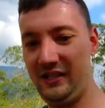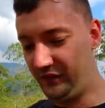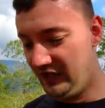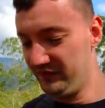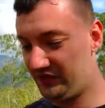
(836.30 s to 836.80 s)
And yeah,
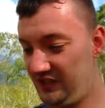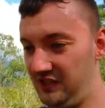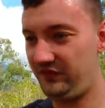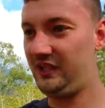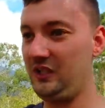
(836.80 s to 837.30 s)
if you haven't seen
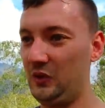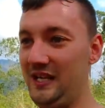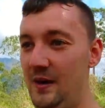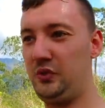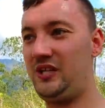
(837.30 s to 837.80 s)
the video
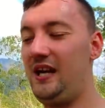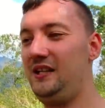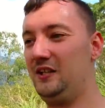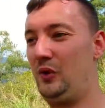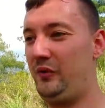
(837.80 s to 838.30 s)
in
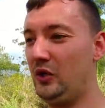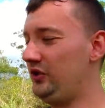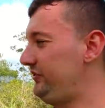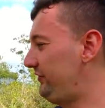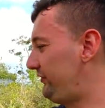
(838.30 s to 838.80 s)
Haputale, where we
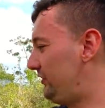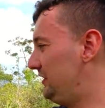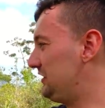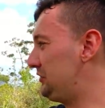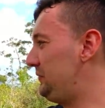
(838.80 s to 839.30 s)
also
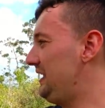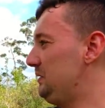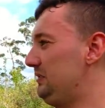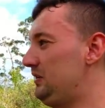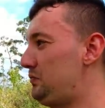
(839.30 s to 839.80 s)
saw
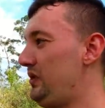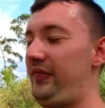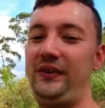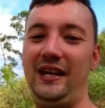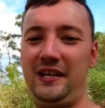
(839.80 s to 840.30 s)
incredible,
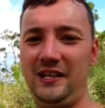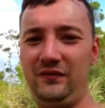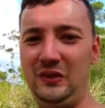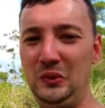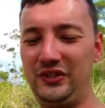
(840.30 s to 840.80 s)

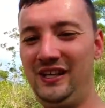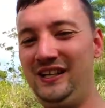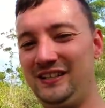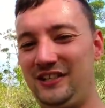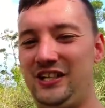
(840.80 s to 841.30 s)
breathtaking views,
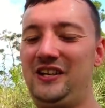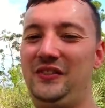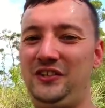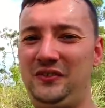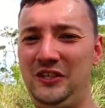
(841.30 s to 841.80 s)
then check
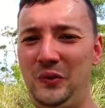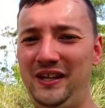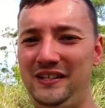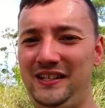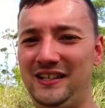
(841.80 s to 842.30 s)
out this video
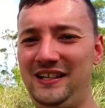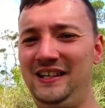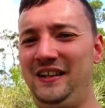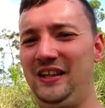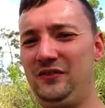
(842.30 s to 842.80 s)
right here.
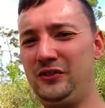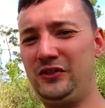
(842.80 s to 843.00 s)
Thanks